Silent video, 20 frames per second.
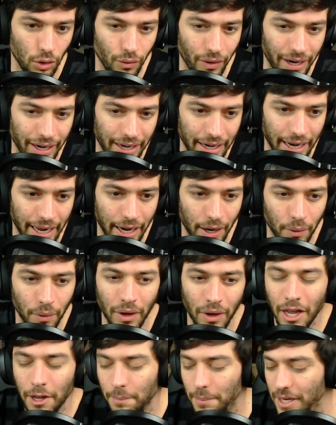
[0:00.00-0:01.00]
right now,
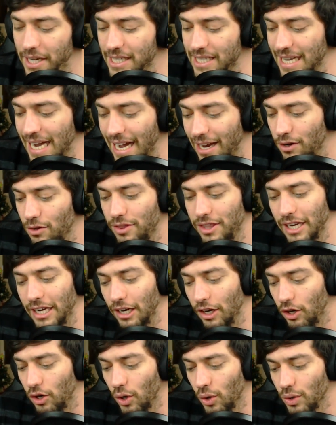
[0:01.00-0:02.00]
because I don't
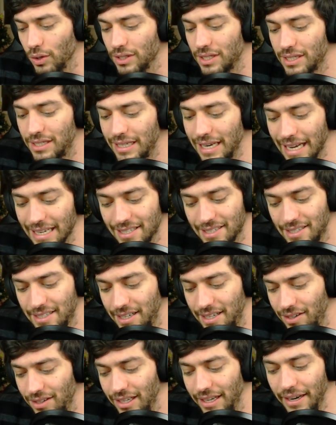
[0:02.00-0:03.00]
think goals
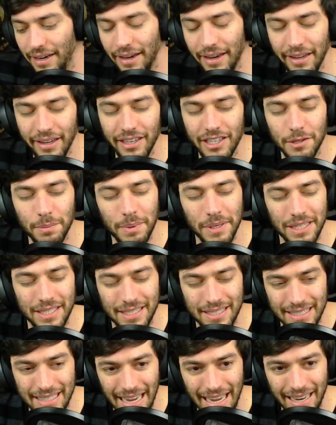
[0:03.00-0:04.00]
necessarily need to be
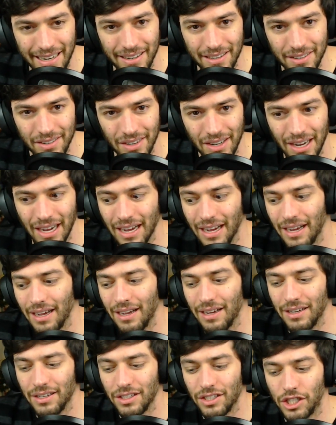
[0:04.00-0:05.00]
set
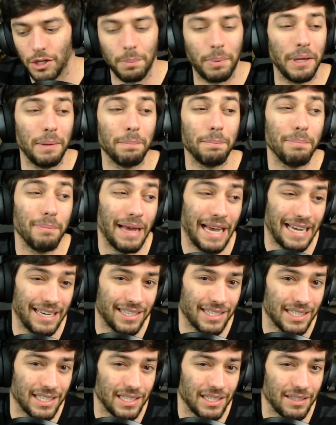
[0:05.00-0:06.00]
to be
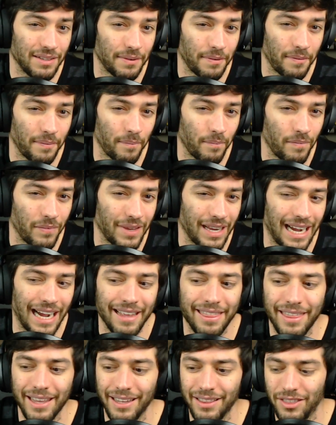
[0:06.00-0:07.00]
met. I
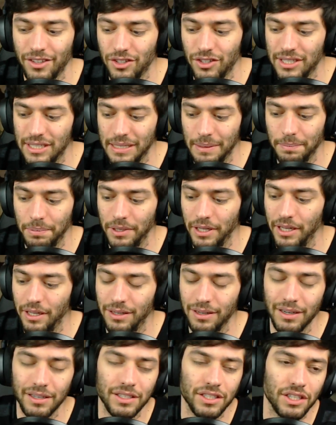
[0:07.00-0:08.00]
think they're simply
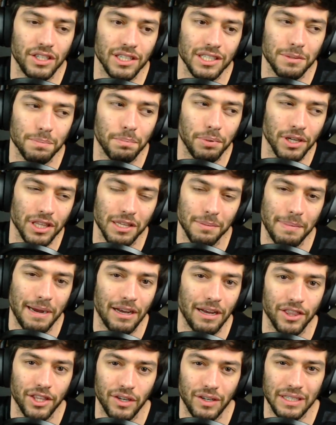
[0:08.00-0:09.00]
good to just put them
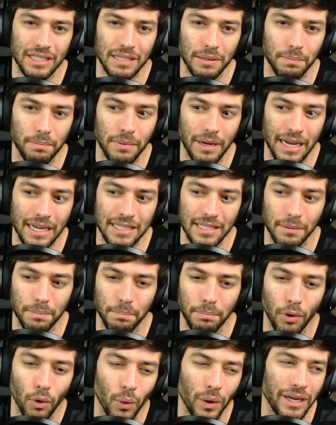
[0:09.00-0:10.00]
out there as a
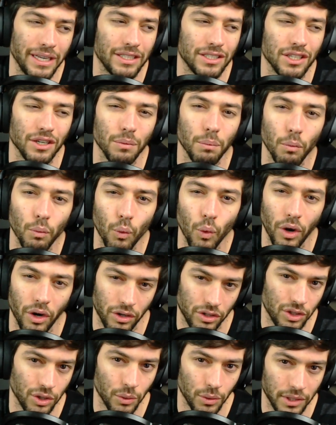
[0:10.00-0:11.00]
point to
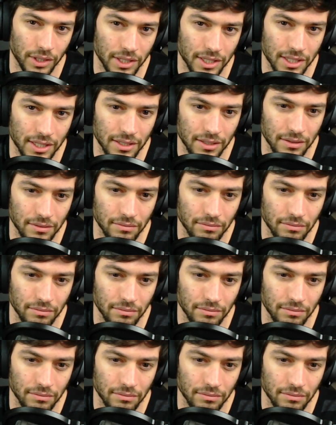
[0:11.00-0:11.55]
work towards.